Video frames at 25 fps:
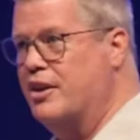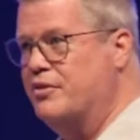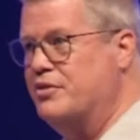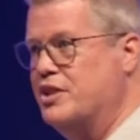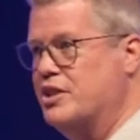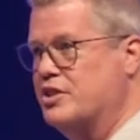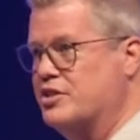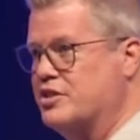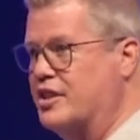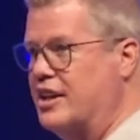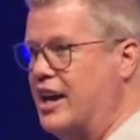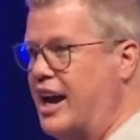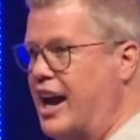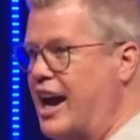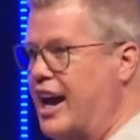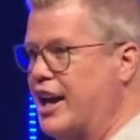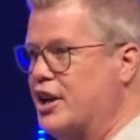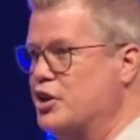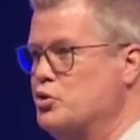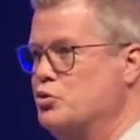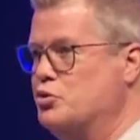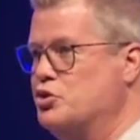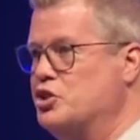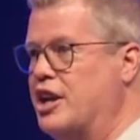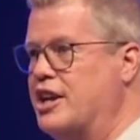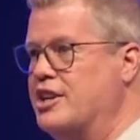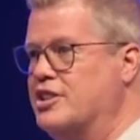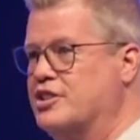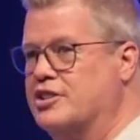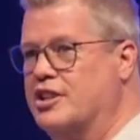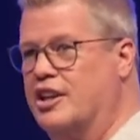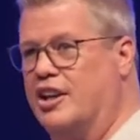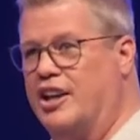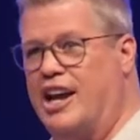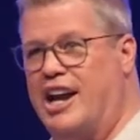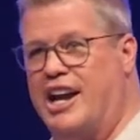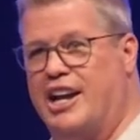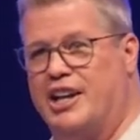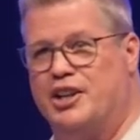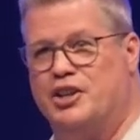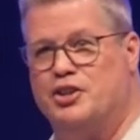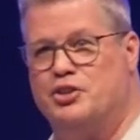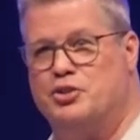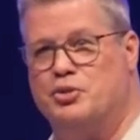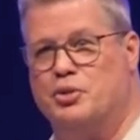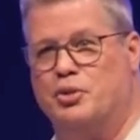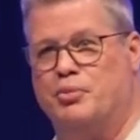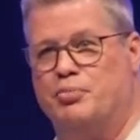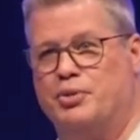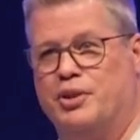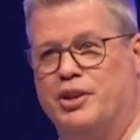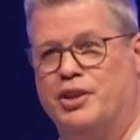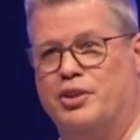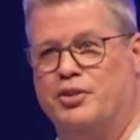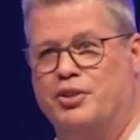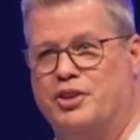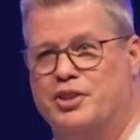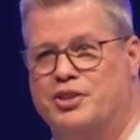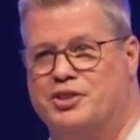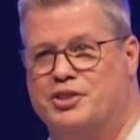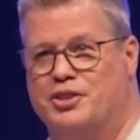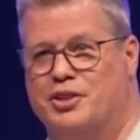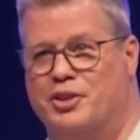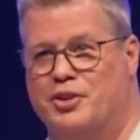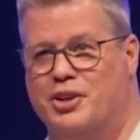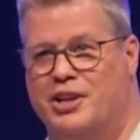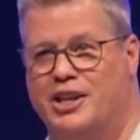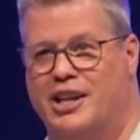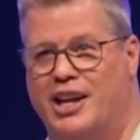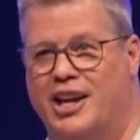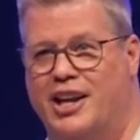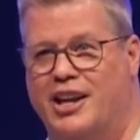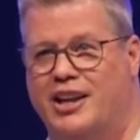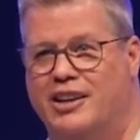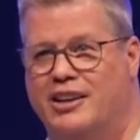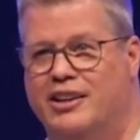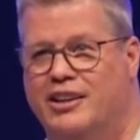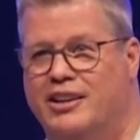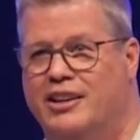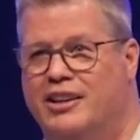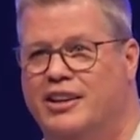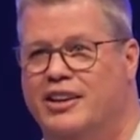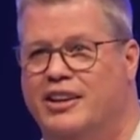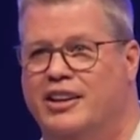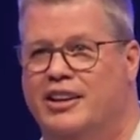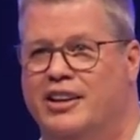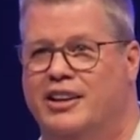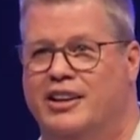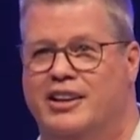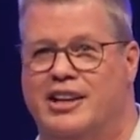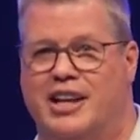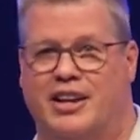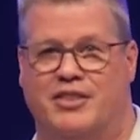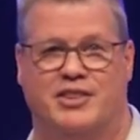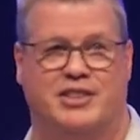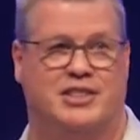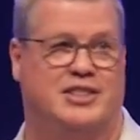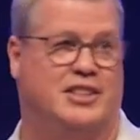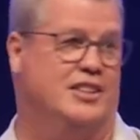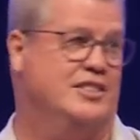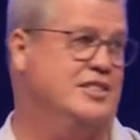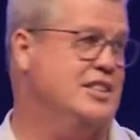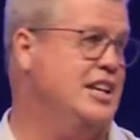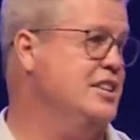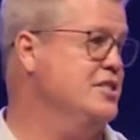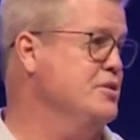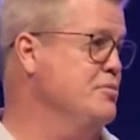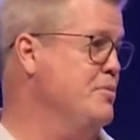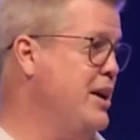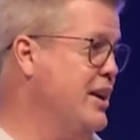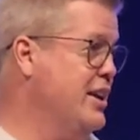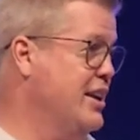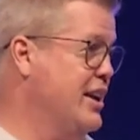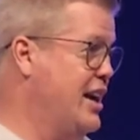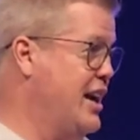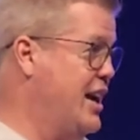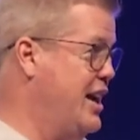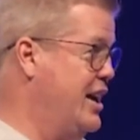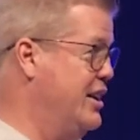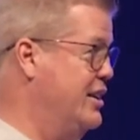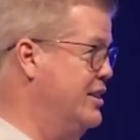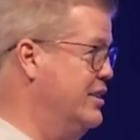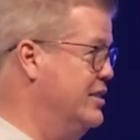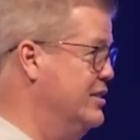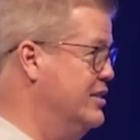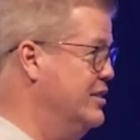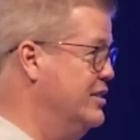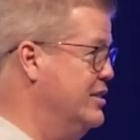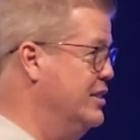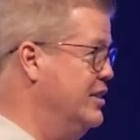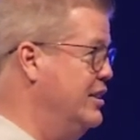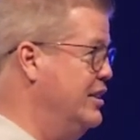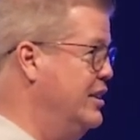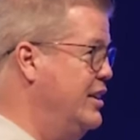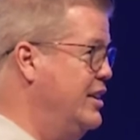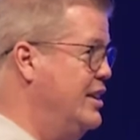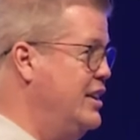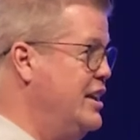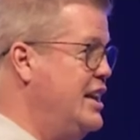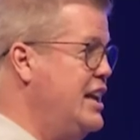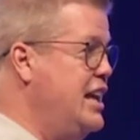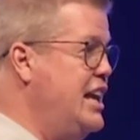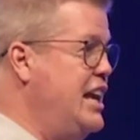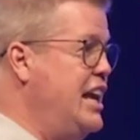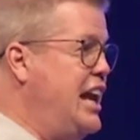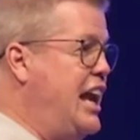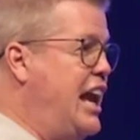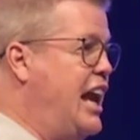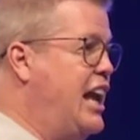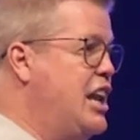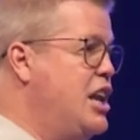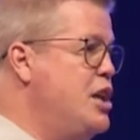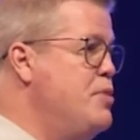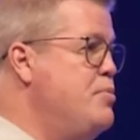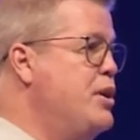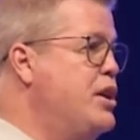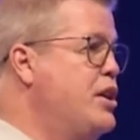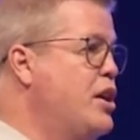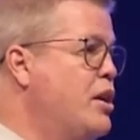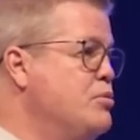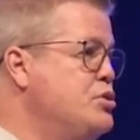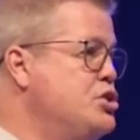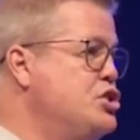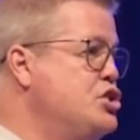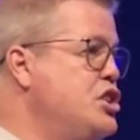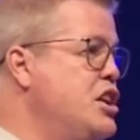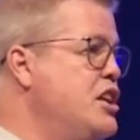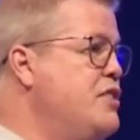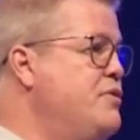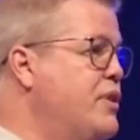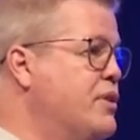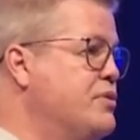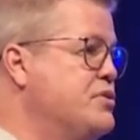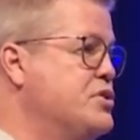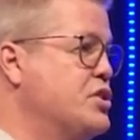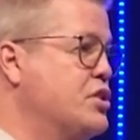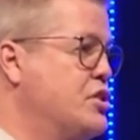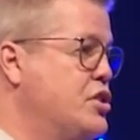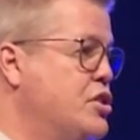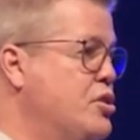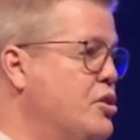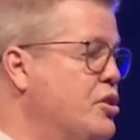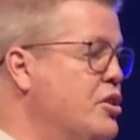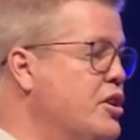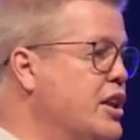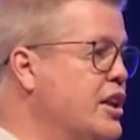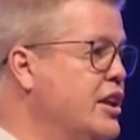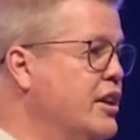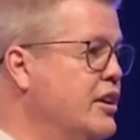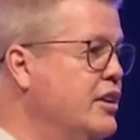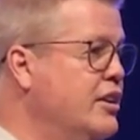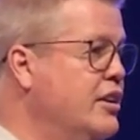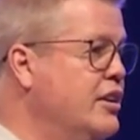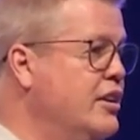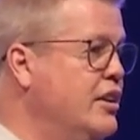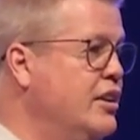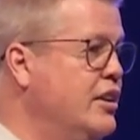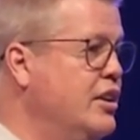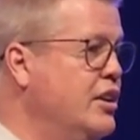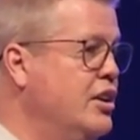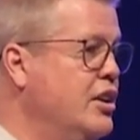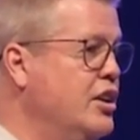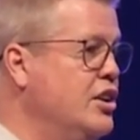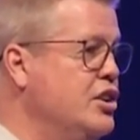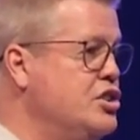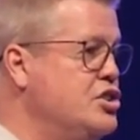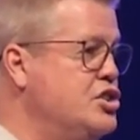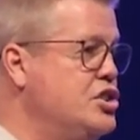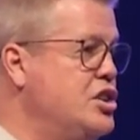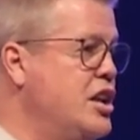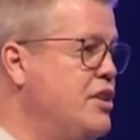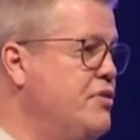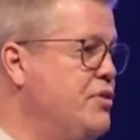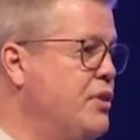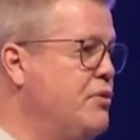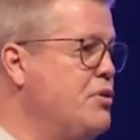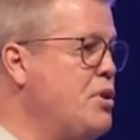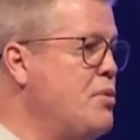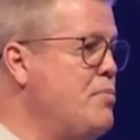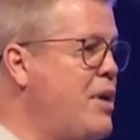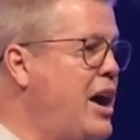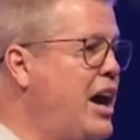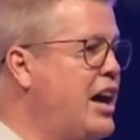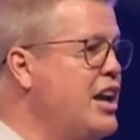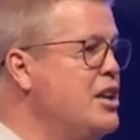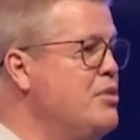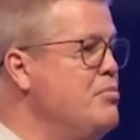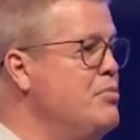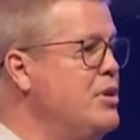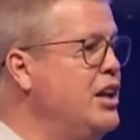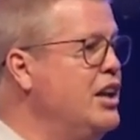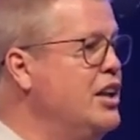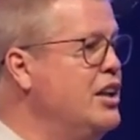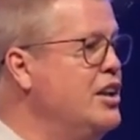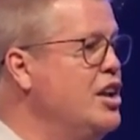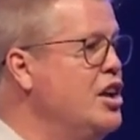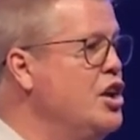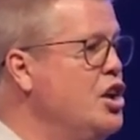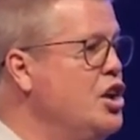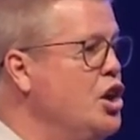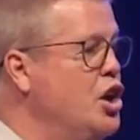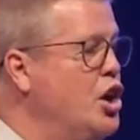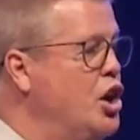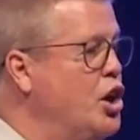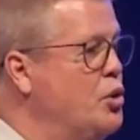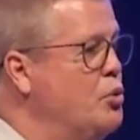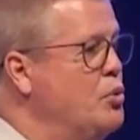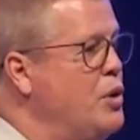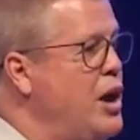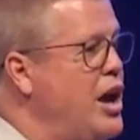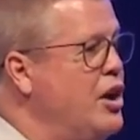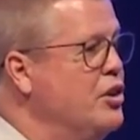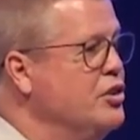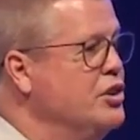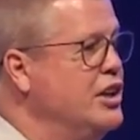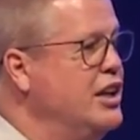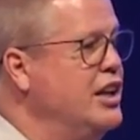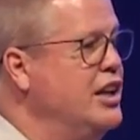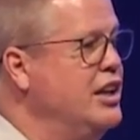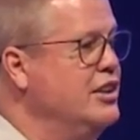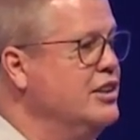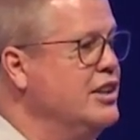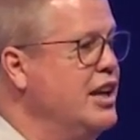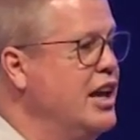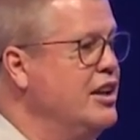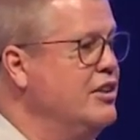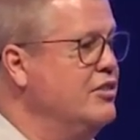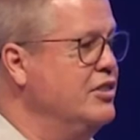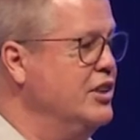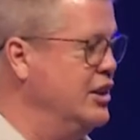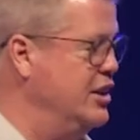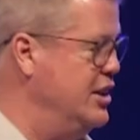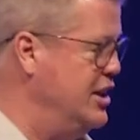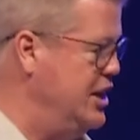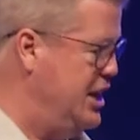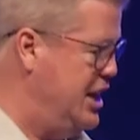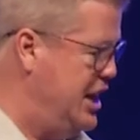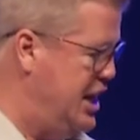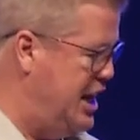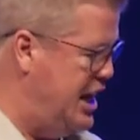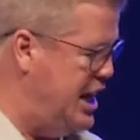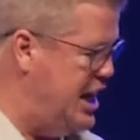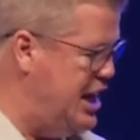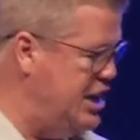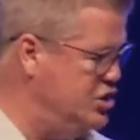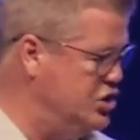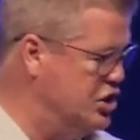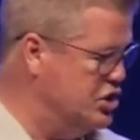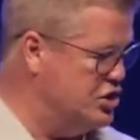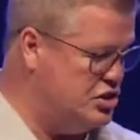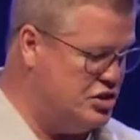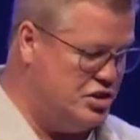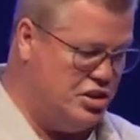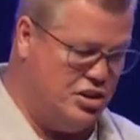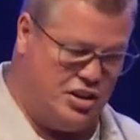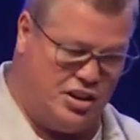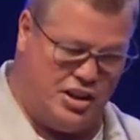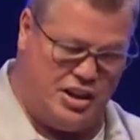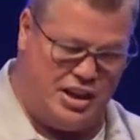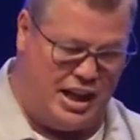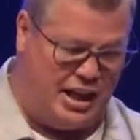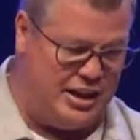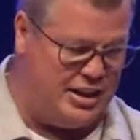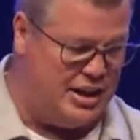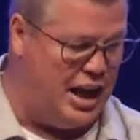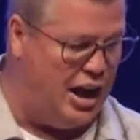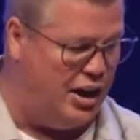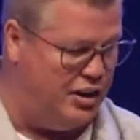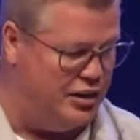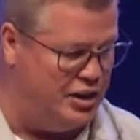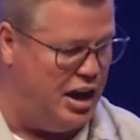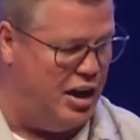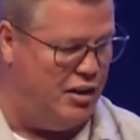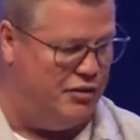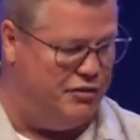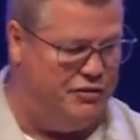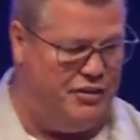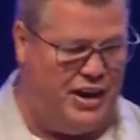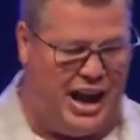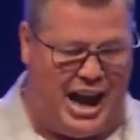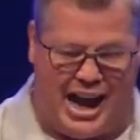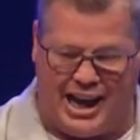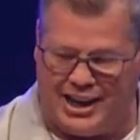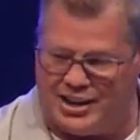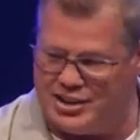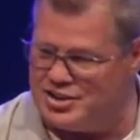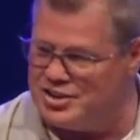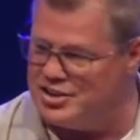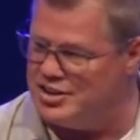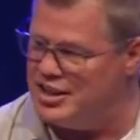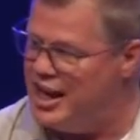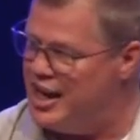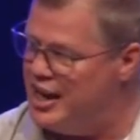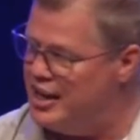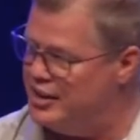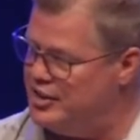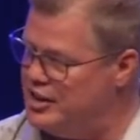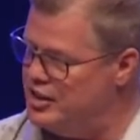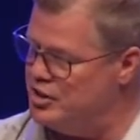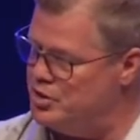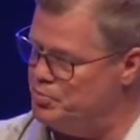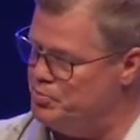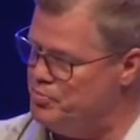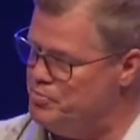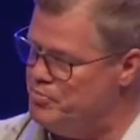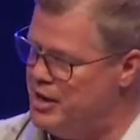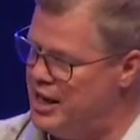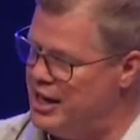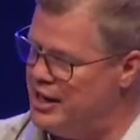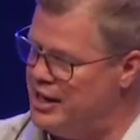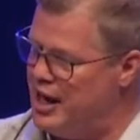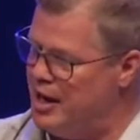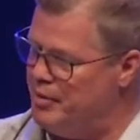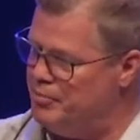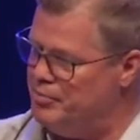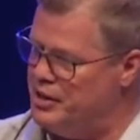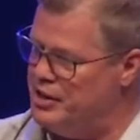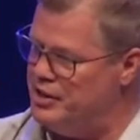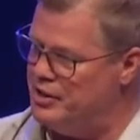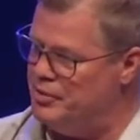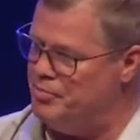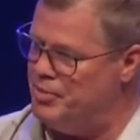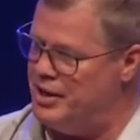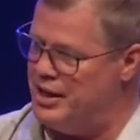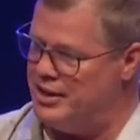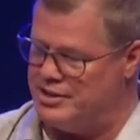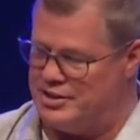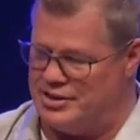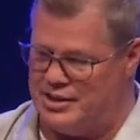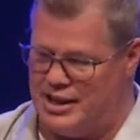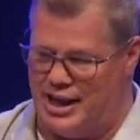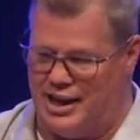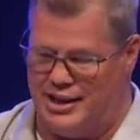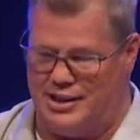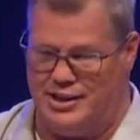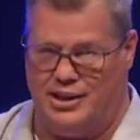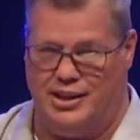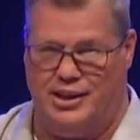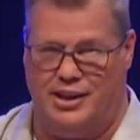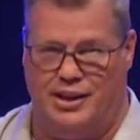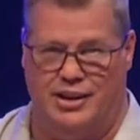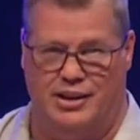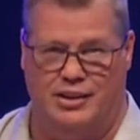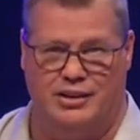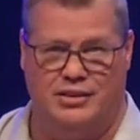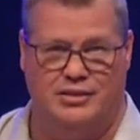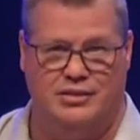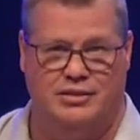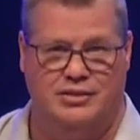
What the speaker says: of this guy who chased a lion into a pit on a snowy day. David says, that's my guy. And he becomes chief of security, chief of the mighty men around King David. He just took now facts say this may not be the best idea,